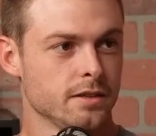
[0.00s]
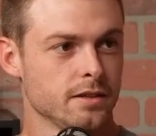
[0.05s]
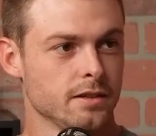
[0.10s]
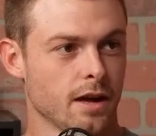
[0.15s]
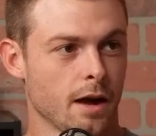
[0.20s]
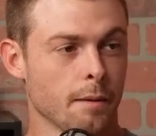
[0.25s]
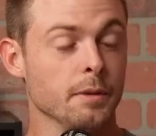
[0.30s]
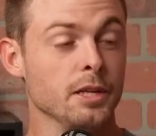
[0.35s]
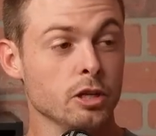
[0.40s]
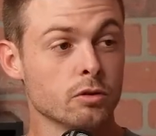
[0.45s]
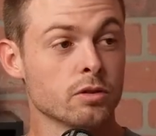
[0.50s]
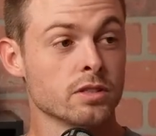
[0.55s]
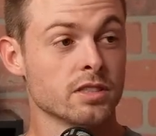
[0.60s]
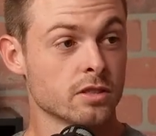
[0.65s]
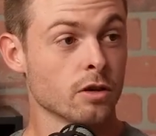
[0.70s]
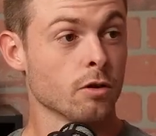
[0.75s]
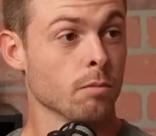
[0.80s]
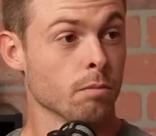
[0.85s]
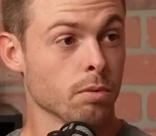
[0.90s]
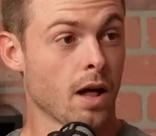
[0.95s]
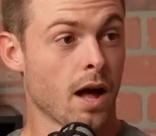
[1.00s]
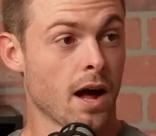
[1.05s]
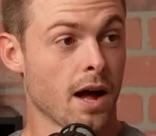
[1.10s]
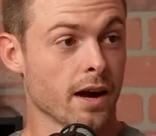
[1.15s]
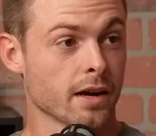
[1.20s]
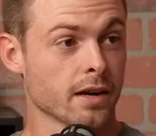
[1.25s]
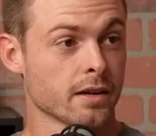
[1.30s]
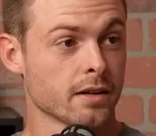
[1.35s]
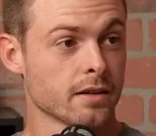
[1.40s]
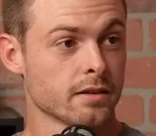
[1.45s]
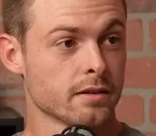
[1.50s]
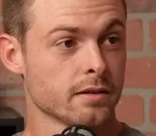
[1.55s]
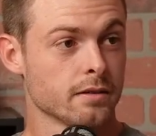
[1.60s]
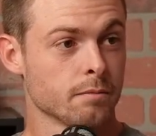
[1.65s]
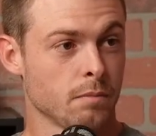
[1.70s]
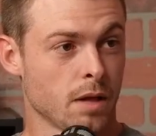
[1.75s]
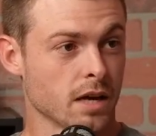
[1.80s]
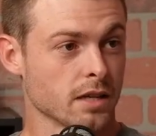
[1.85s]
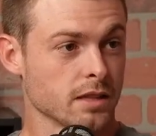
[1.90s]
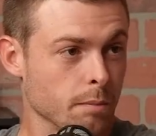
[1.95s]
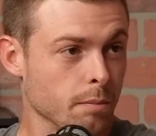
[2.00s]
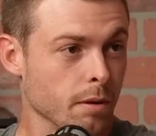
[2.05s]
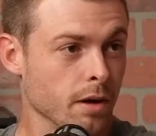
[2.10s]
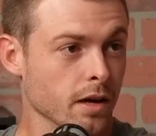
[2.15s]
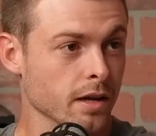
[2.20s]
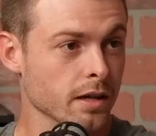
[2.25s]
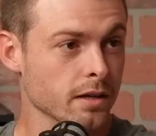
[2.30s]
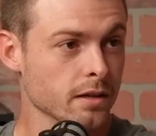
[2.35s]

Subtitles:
I mean, you can still block the punt.